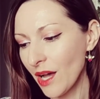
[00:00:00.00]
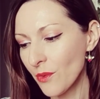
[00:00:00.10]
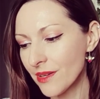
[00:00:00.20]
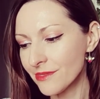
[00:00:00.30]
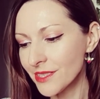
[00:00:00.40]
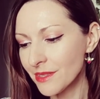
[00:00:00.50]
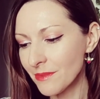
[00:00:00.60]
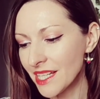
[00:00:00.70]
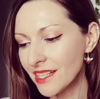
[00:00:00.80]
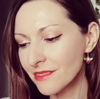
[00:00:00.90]
However, the
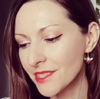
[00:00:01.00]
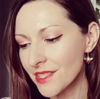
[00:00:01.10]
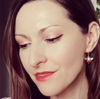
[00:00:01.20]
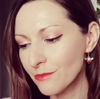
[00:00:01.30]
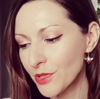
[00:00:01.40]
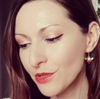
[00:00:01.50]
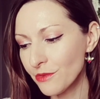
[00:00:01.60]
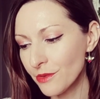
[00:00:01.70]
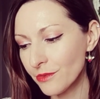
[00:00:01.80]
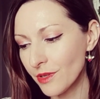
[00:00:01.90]
meaning of this
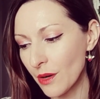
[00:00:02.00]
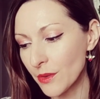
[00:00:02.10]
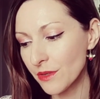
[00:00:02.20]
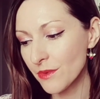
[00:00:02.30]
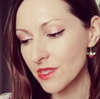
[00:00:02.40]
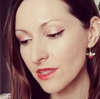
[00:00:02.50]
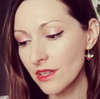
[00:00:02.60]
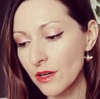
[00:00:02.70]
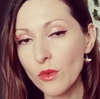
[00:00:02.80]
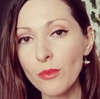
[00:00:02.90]
beautiful flower was
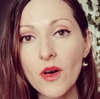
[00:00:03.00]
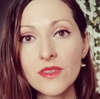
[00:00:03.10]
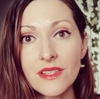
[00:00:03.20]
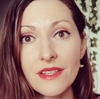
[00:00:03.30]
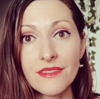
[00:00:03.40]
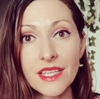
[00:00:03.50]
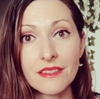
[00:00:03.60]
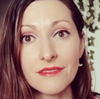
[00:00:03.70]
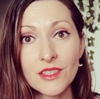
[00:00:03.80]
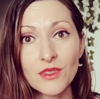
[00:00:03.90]
not at all positive
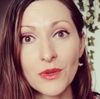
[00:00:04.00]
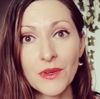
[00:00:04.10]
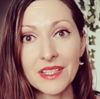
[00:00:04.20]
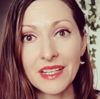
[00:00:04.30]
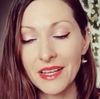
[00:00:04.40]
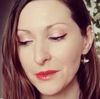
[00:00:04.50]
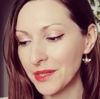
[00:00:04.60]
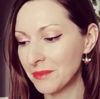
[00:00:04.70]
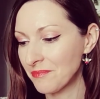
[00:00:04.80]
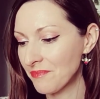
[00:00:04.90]
in the Victorian
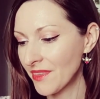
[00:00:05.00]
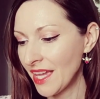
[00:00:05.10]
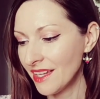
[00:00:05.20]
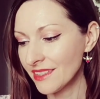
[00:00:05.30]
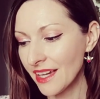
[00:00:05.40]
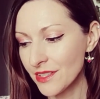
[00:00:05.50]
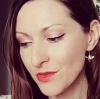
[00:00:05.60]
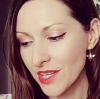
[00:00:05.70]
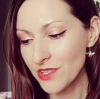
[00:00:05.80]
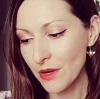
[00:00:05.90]
era. The
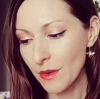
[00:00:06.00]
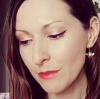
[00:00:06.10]
hydrangea